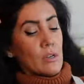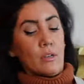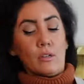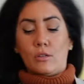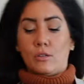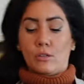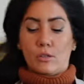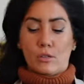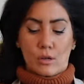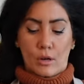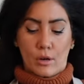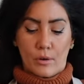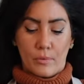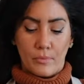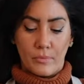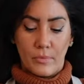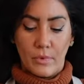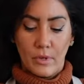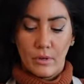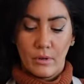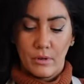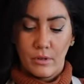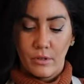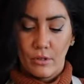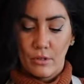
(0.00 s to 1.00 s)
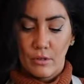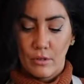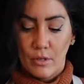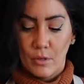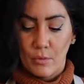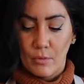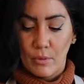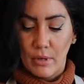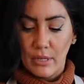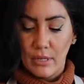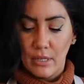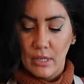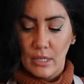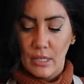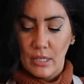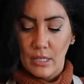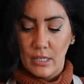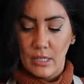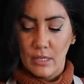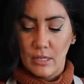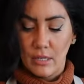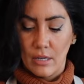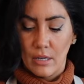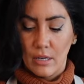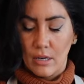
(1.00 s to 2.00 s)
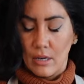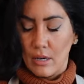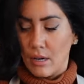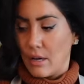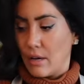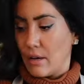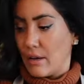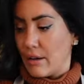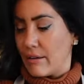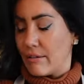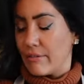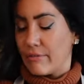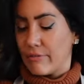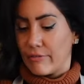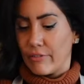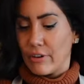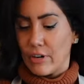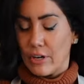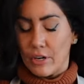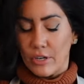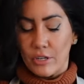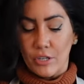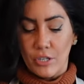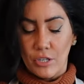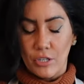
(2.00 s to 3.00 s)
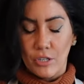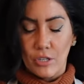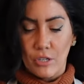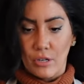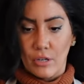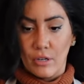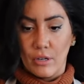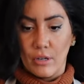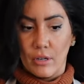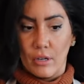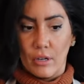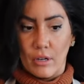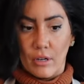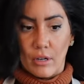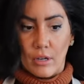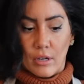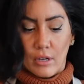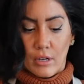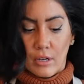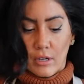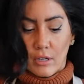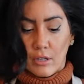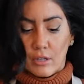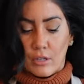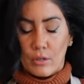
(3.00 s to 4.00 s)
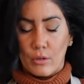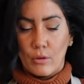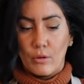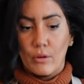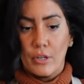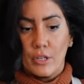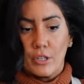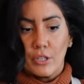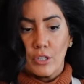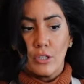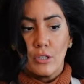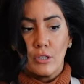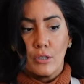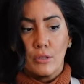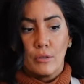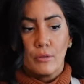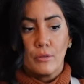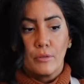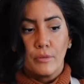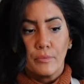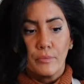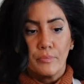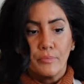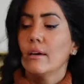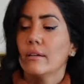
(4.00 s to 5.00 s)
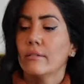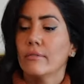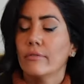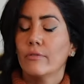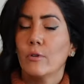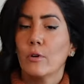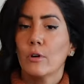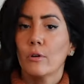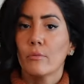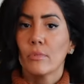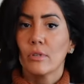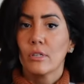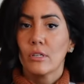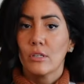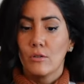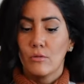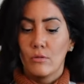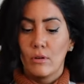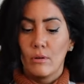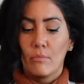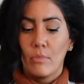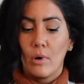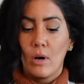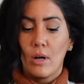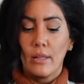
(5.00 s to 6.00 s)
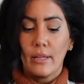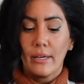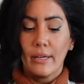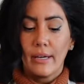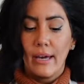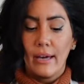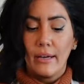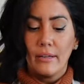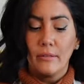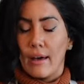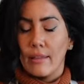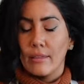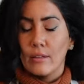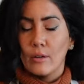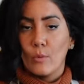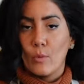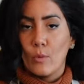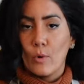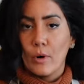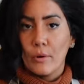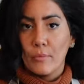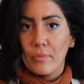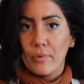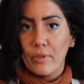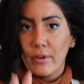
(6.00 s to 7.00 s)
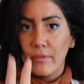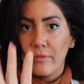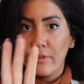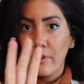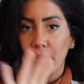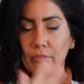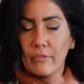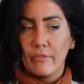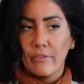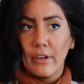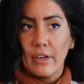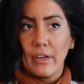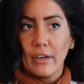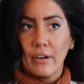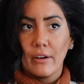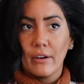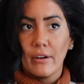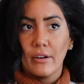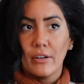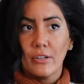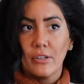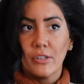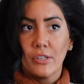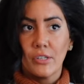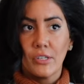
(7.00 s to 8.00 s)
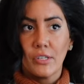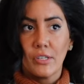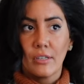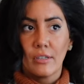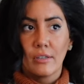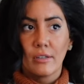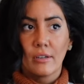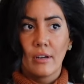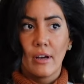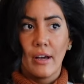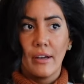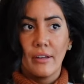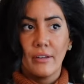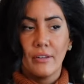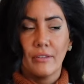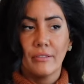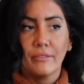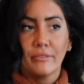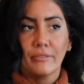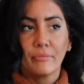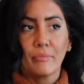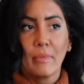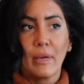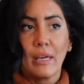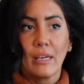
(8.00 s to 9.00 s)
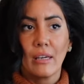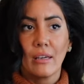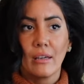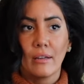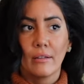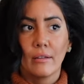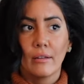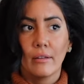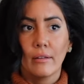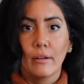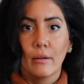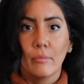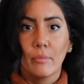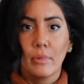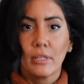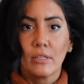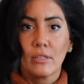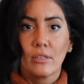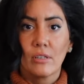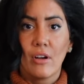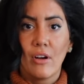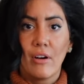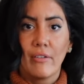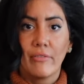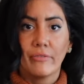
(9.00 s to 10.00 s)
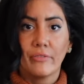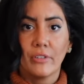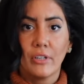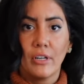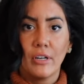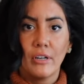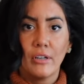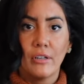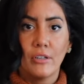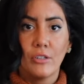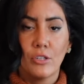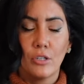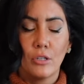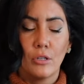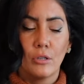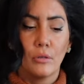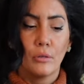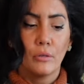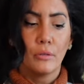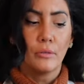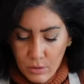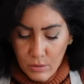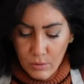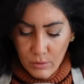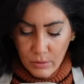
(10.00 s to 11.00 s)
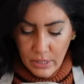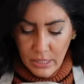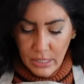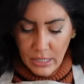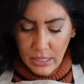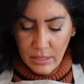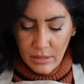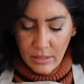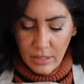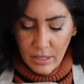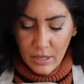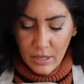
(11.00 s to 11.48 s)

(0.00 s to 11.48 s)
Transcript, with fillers: So you're going to spread this first you're going to it forms into a ball again and the warmth of your fingers kind of make it a little bit softer too you only need the